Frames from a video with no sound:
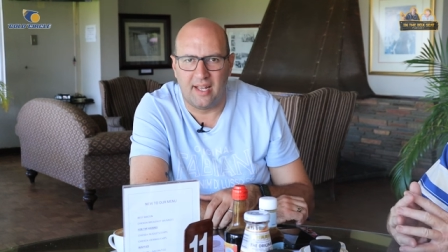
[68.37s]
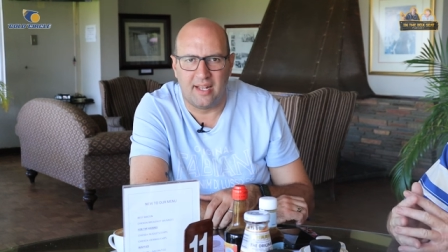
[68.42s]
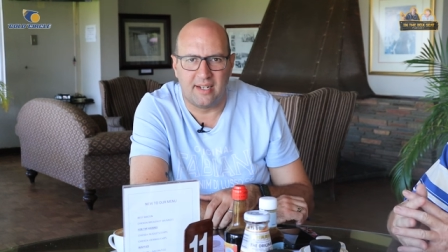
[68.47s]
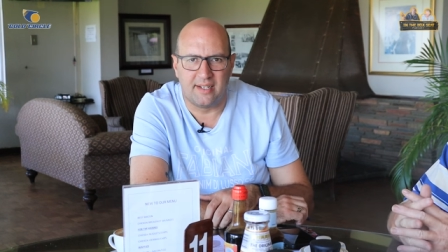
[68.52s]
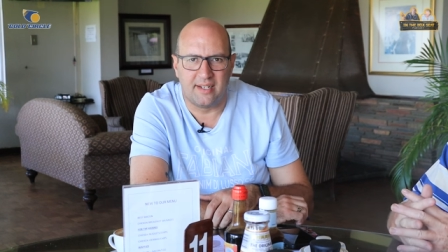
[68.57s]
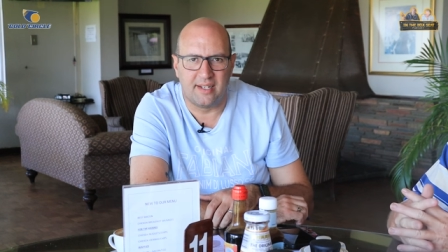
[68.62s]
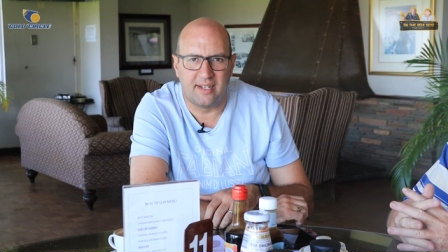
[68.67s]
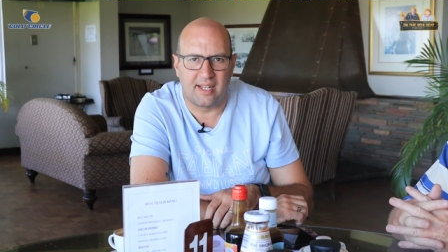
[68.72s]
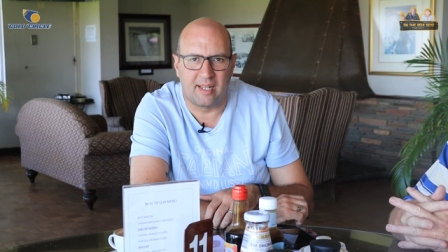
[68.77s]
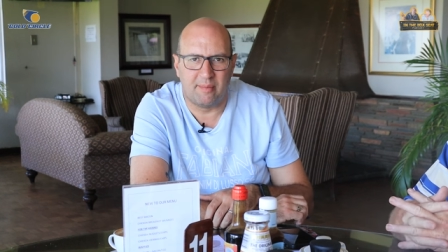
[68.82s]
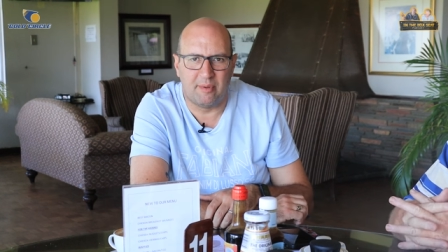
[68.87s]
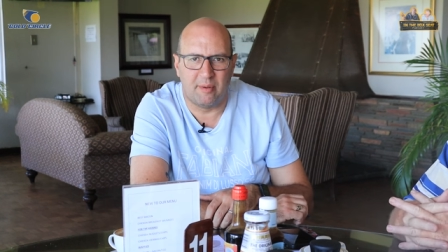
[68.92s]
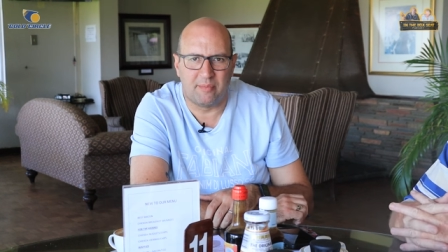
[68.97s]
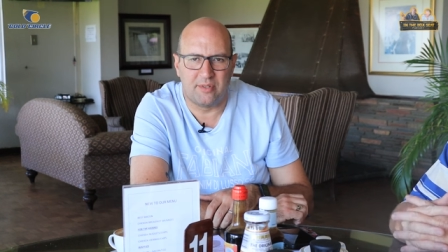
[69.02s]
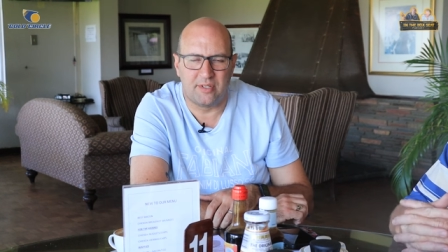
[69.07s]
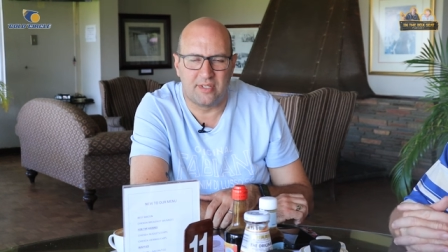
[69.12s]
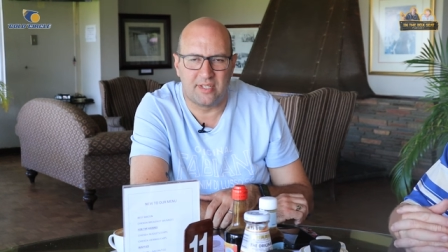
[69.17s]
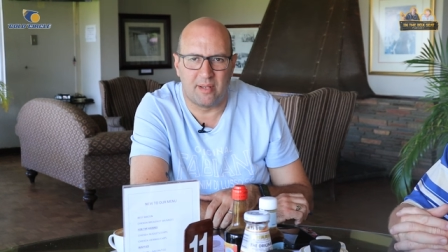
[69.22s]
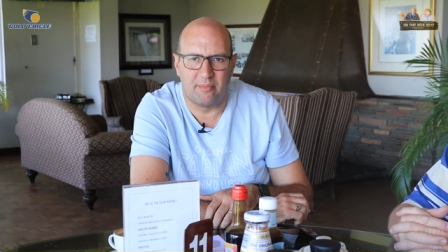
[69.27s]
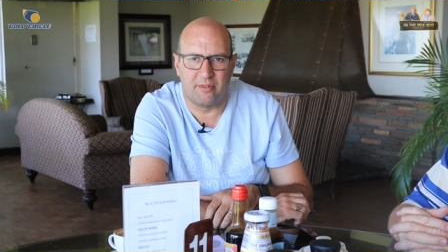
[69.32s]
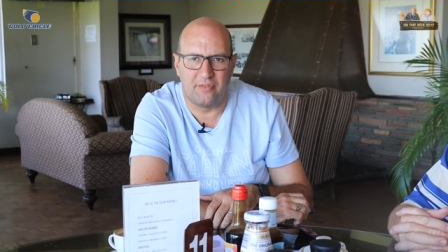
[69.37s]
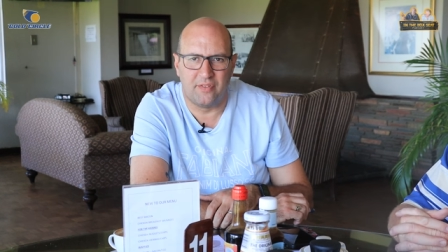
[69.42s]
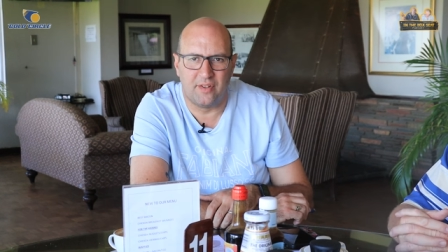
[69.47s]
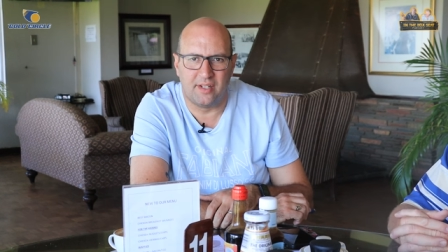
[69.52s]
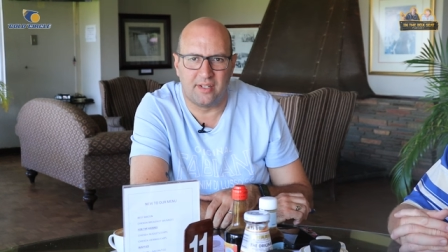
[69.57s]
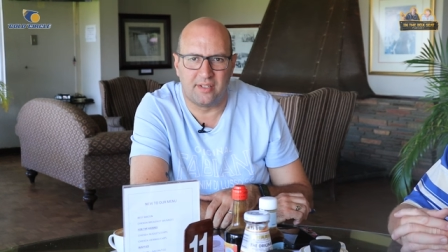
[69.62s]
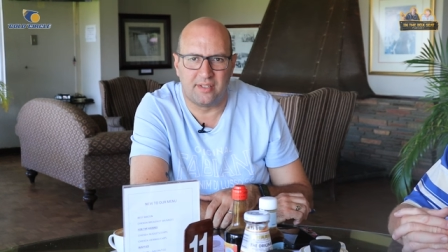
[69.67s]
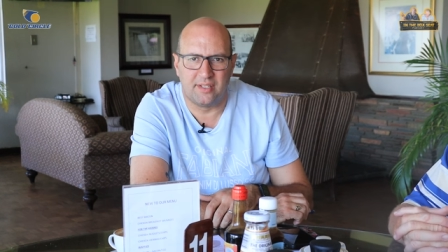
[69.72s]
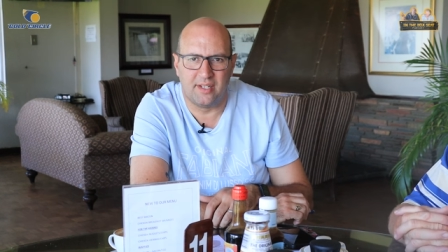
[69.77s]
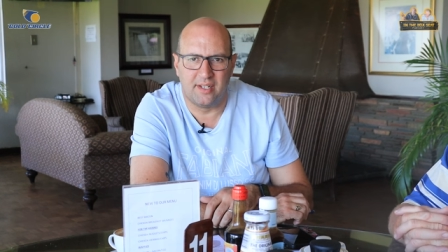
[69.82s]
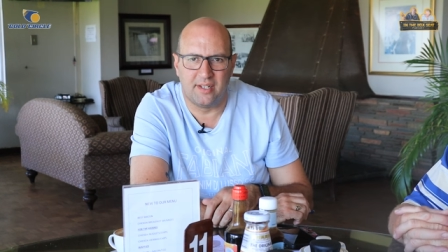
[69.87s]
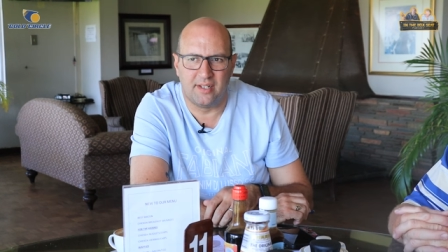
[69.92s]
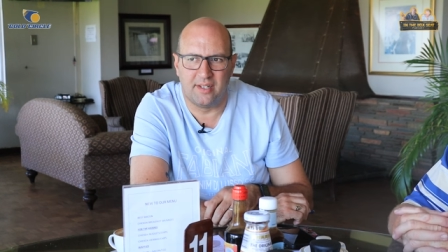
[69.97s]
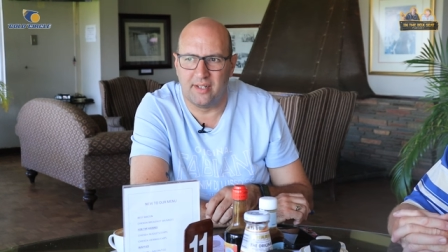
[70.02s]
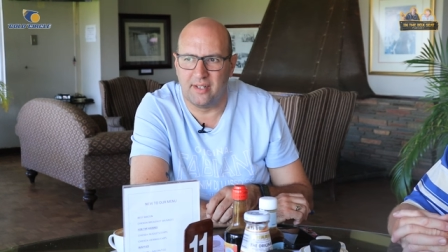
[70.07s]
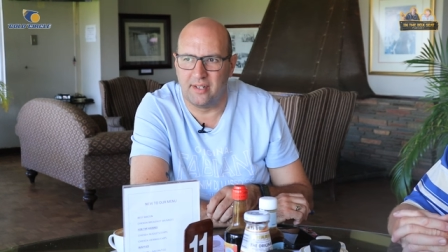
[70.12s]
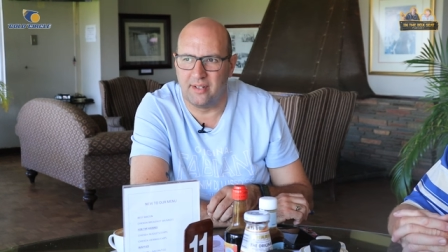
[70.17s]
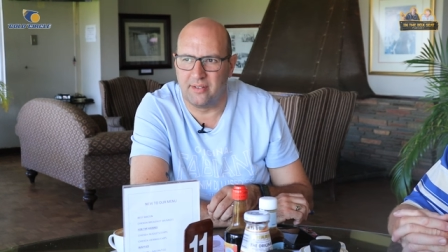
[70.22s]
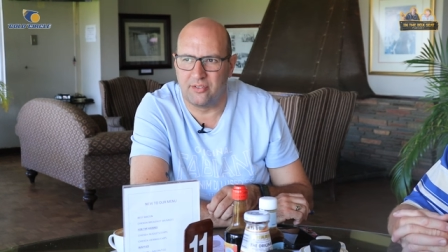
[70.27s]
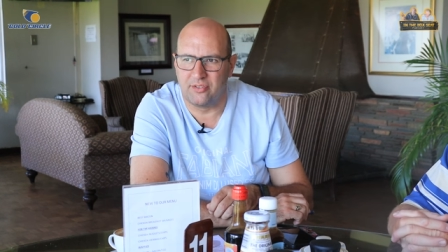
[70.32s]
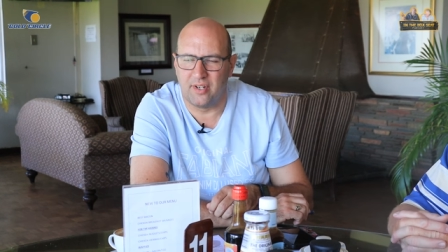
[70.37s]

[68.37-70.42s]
And uh, come up to Summerveld uh, uh,